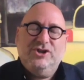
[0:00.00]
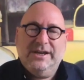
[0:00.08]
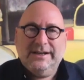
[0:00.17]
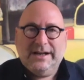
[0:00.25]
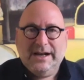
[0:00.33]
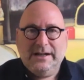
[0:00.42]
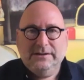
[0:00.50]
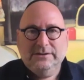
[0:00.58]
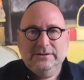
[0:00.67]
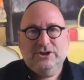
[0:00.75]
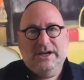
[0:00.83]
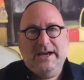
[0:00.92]
and
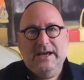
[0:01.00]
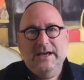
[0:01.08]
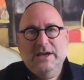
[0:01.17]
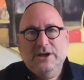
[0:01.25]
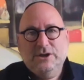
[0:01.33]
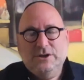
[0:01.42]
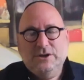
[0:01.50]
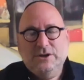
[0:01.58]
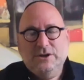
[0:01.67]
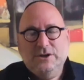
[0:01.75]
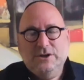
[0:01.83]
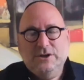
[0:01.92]
culture
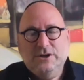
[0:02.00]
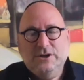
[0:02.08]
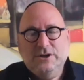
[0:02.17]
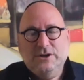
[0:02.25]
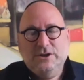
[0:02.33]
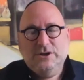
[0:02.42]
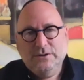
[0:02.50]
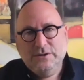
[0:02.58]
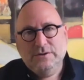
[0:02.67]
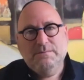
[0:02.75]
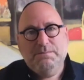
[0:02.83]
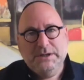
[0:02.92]
to
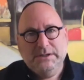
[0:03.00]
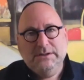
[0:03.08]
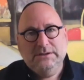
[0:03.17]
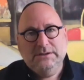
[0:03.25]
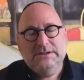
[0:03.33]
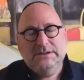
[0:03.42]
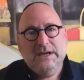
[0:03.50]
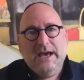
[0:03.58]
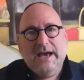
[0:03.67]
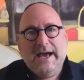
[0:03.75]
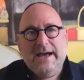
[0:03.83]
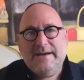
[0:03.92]
to build
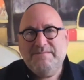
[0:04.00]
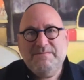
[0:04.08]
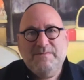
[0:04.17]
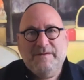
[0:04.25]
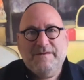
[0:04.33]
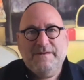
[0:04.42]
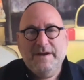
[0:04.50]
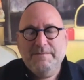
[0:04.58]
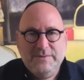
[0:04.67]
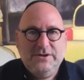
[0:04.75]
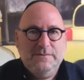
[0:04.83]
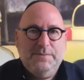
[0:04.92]

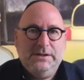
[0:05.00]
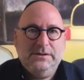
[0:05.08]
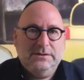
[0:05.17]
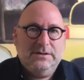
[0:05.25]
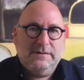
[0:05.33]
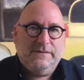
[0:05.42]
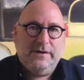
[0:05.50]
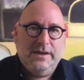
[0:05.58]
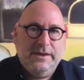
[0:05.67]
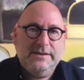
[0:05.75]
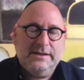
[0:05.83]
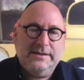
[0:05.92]

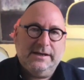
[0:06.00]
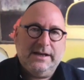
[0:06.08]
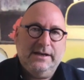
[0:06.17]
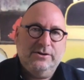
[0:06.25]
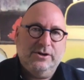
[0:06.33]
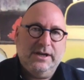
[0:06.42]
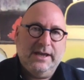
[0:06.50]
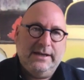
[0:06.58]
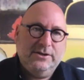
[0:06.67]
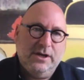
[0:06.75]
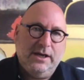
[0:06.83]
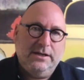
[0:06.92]
the country and
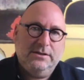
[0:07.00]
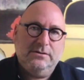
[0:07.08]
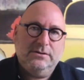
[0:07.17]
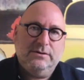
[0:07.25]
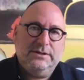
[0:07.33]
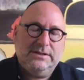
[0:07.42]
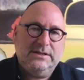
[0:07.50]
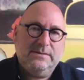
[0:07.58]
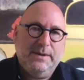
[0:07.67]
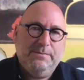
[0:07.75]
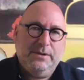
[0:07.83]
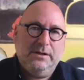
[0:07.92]
to assist
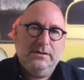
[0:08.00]
people?